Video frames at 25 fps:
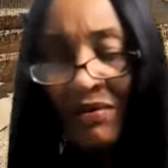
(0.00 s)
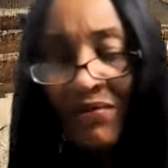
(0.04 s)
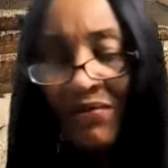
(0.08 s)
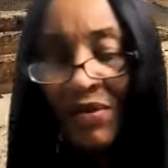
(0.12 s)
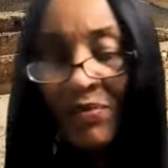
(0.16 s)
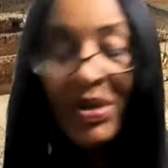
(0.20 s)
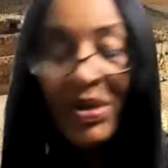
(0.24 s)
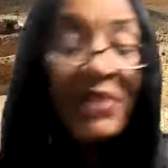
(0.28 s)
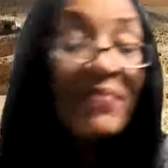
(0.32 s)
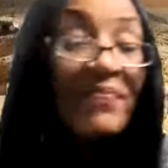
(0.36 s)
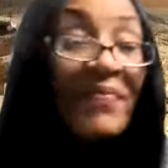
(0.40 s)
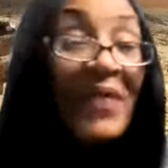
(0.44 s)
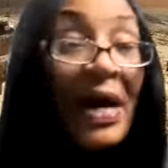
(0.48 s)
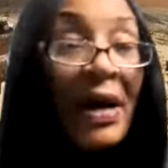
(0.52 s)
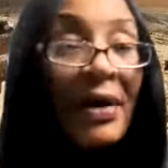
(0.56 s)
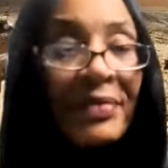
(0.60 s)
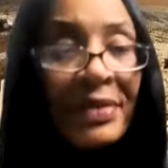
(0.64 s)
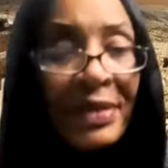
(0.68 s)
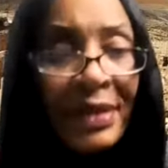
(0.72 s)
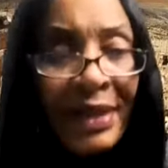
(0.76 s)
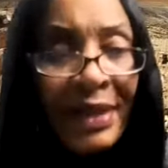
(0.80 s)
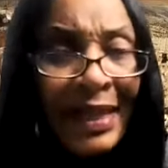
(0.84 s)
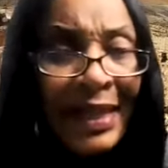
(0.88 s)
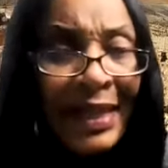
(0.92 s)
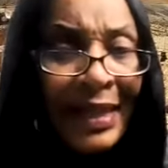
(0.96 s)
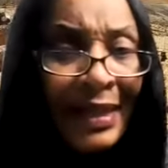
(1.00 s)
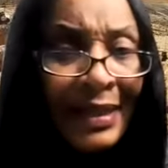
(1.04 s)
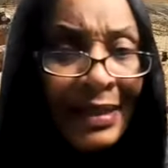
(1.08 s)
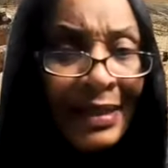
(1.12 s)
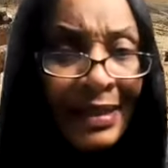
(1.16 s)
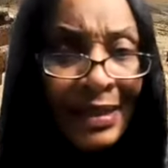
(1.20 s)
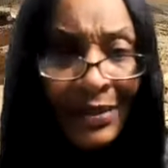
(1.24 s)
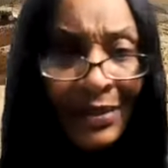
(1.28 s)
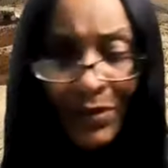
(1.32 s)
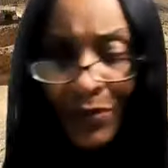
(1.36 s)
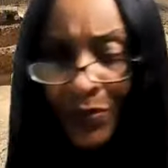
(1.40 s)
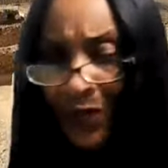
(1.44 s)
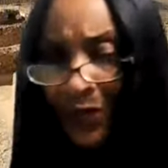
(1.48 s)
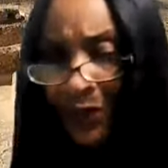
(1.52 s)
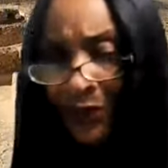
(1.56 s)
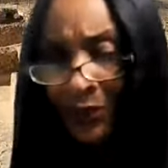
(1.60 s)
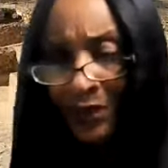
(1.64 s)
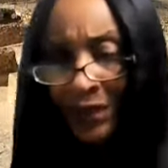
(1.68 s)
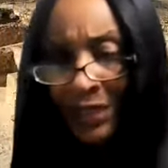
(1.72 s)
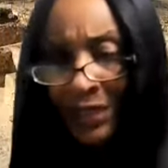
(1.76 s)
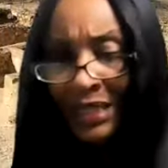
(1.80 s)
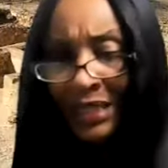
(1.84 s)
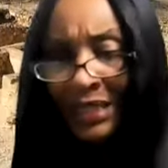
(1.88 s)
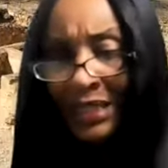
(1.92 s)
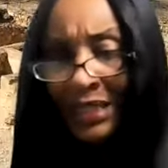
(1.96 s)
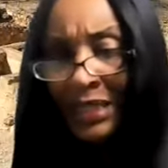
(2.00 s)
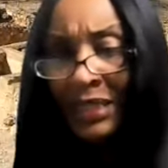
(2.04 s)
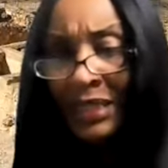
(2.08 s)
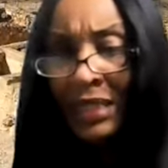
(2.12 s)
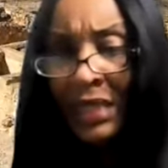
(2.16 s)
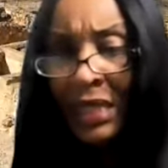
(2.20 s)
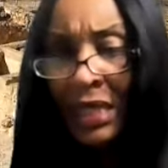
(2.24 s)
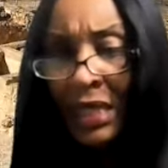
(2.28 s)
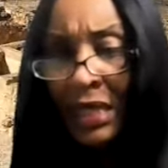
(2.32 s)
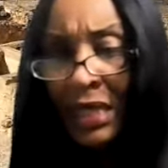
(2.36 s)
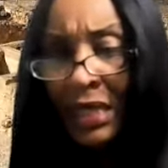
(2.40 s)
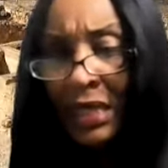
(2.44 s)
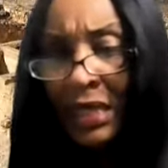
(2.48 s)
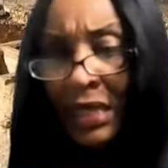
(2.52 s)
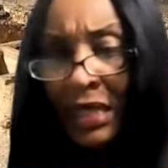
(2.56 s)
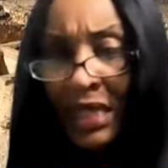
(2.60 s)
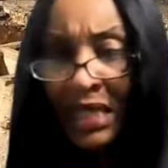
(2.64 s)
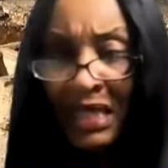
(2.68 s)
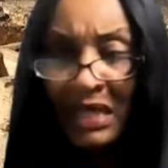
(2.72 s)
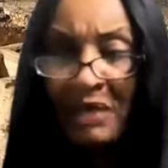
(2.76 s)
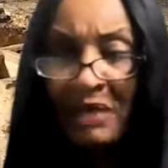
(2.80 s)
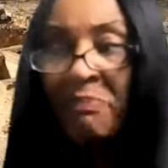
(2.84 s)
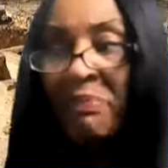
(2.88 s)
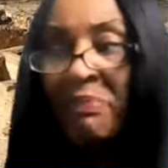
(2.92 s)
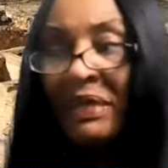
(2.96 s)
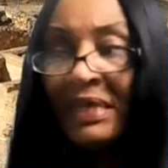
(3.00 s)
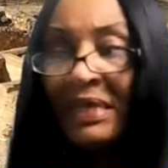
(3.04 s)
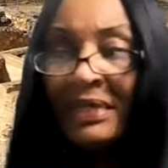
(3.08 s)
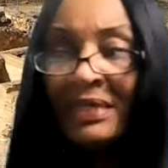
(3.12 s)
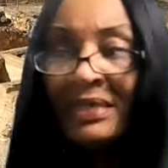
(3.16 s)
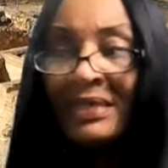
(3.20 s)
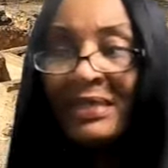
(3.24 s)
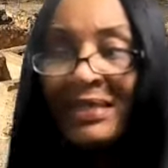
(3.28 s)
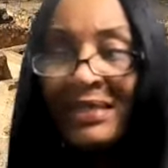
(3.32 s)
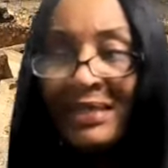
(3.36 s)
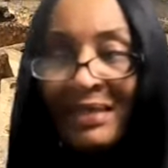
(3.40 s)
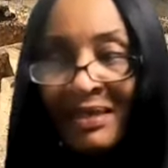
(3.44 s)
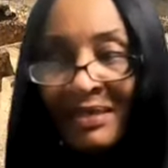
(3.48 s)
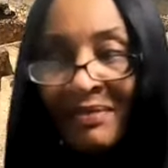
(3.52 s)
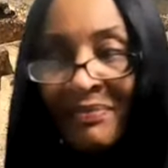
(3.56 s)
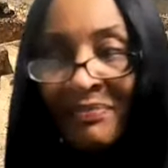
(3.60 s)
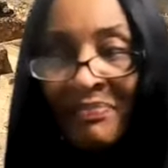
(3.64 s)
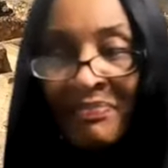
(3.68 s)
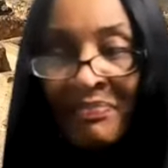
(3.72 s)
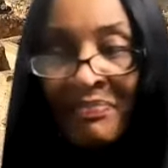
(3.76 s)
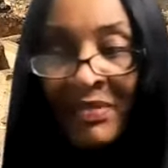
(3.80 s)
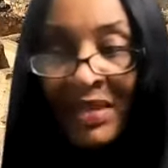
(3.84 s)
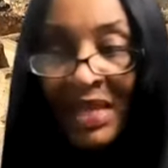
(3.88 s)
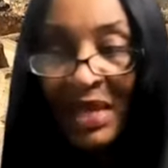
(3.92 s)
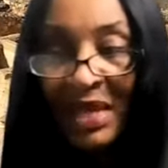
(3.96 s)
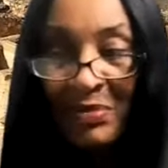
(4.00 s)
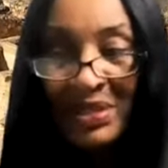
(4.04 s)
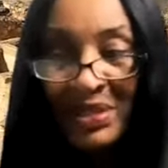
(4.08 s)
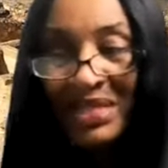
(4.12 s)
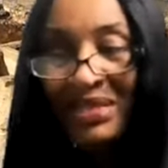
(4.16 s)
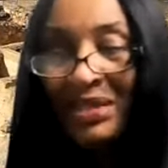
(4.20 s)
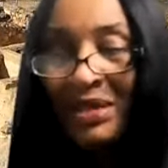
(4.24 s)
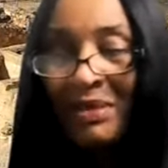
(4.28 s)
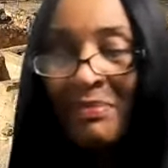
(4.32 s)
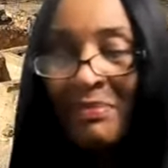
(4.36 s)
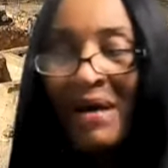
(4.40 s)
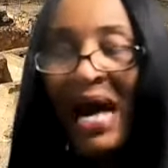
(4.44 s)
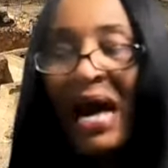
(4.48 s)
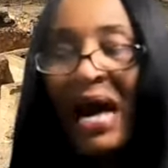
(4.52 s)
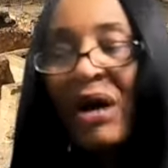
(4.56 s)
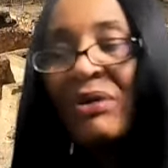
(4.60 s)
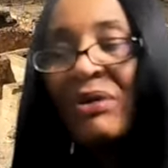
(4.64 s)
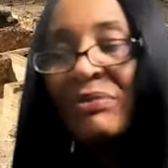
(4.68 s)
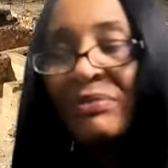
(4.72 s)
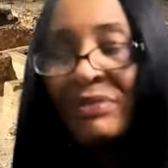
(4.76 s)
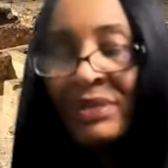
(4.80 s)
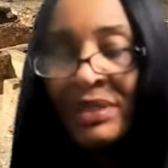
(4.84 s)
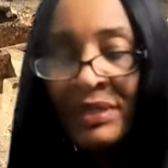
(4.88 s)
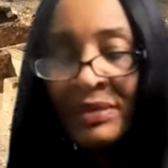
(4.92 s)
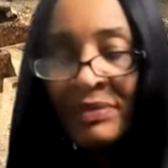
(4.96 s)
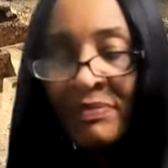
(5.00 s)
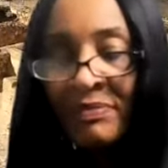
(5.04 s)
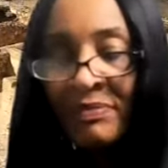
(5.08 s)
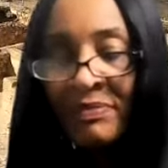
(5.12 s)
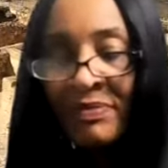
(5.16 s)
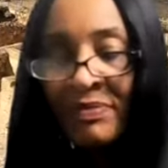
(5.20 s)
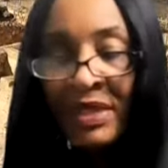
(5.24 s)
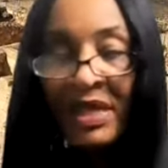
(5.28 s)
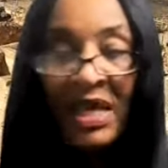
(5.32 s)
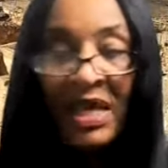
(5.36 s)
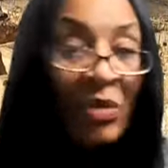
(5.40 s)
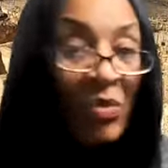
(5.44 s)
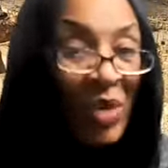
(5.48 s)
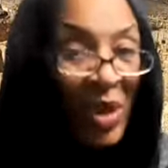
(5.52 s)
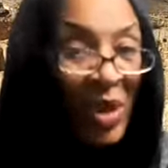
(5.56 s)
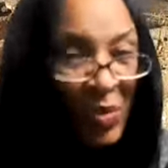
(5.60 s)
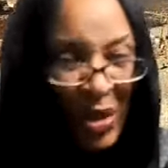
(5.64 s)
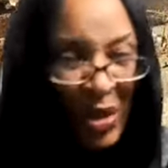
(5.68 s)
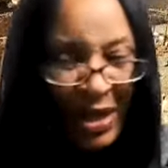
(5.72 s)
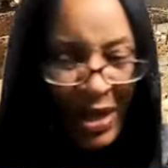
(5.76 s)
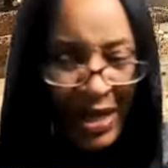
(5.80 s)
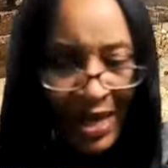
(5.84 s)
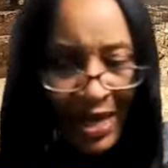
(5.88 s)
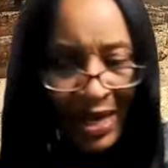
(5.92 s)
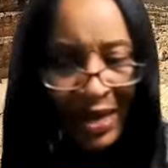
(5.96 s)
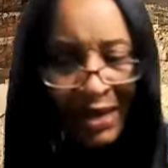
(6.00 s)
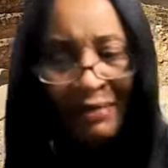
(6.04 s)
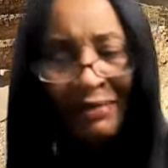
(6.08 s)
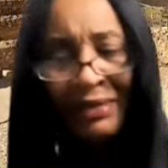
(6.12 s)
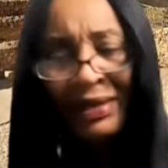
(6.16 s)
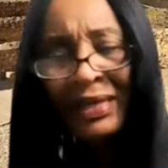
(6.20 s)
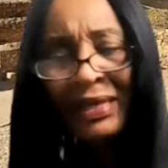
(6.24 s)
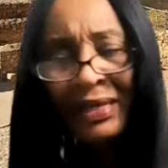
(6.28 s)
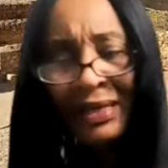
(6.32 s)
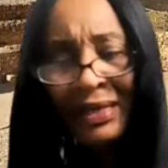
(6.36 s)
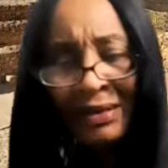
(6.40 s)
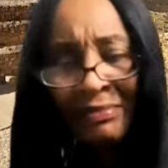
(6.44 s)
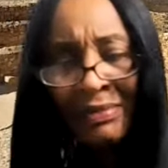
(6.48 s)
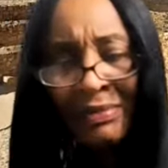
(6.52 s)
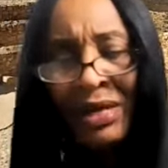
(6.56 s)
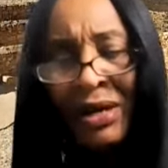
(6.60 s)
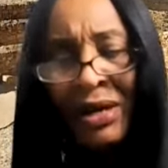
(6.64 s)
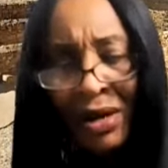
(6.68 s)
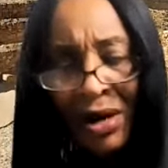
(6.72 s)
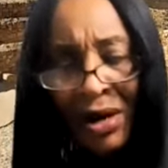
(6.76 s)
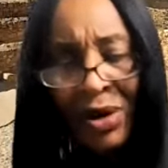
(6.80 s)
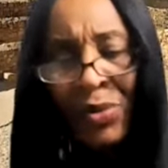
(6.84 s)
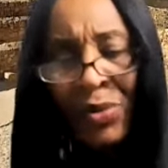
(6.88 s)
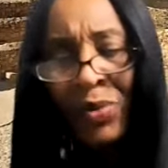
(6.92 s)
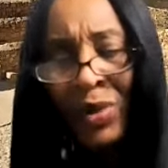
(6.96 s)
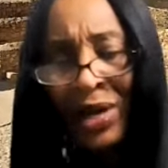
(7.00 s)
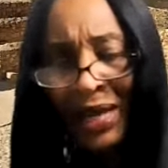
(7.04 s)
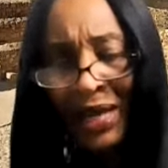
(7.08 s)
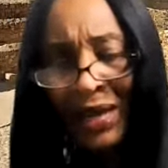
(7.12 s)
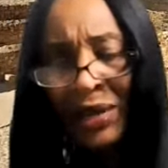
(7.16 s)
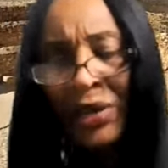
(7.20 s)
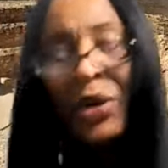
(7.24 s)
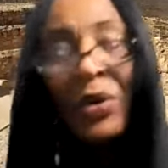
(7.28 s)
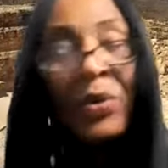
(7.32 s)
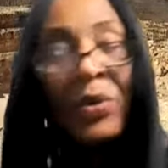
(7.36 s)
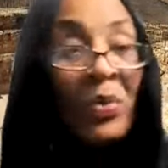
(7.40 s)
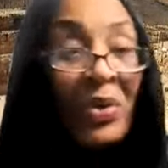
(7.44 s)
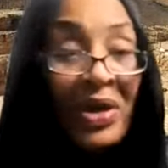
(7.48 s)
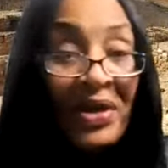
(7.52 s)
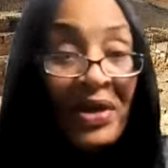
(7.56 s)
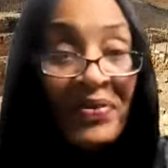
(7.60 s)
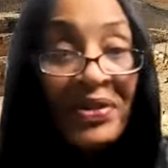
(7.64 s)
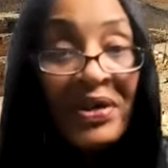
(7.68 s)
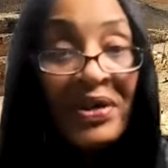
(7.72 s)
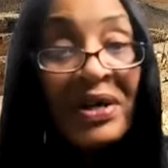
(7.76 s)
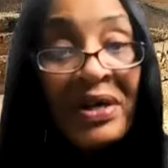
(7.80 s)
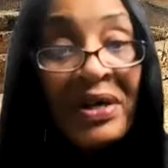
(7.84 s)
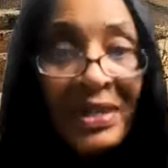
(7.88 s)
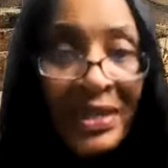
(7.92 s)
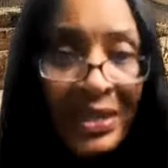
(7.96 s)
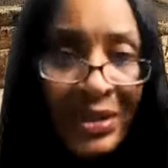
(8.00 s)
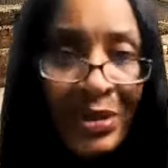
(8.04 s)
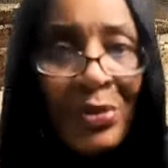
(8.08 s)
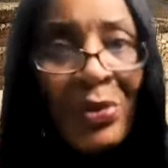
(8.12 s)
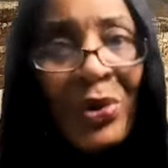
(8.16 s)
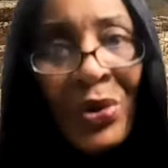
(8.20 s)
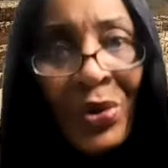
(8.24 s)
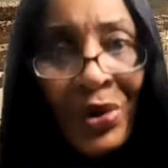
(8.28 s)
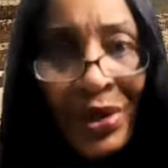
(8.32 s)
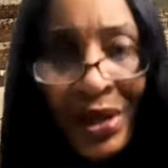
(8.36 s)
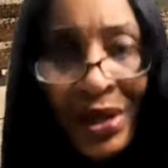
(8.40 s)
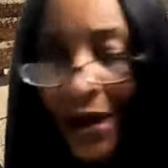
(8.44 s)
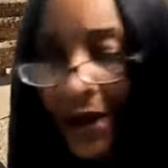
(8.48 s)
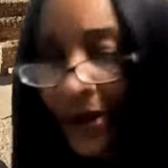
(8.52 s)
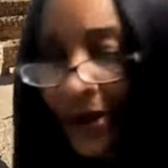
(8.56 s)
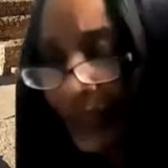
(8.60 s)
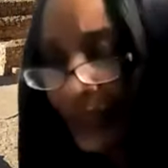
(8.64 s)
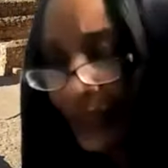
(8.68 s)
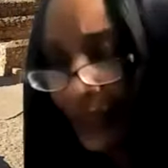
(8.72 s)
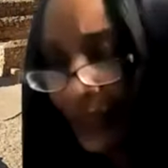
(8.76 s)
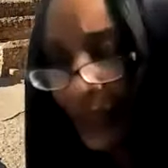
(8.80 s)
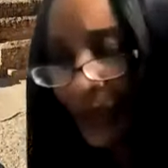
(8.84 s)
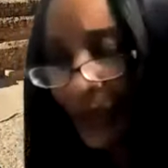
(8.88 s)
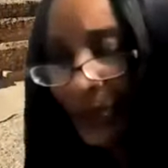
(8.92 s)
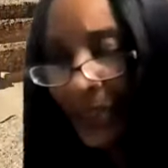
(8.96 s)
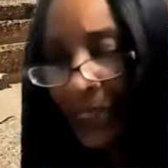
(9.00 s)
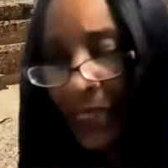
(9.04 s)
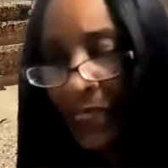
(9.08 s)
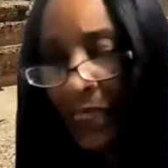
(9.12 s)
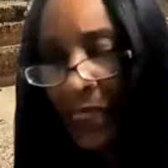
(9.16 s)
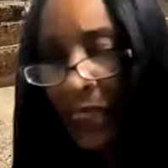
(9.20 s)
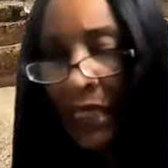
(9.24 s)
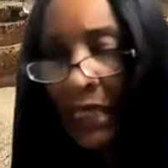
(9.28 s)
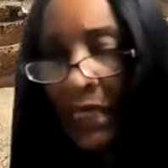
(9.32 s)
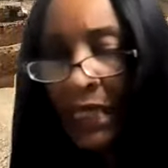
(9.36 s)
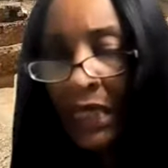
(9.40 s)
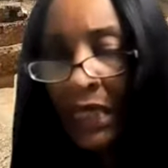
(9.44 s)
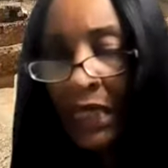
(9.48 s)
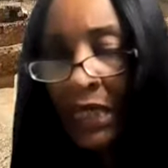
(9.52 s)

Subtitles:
But we found the lad in the wilderness, in a pit, and we took him out, and we will carry him away with us on our journey.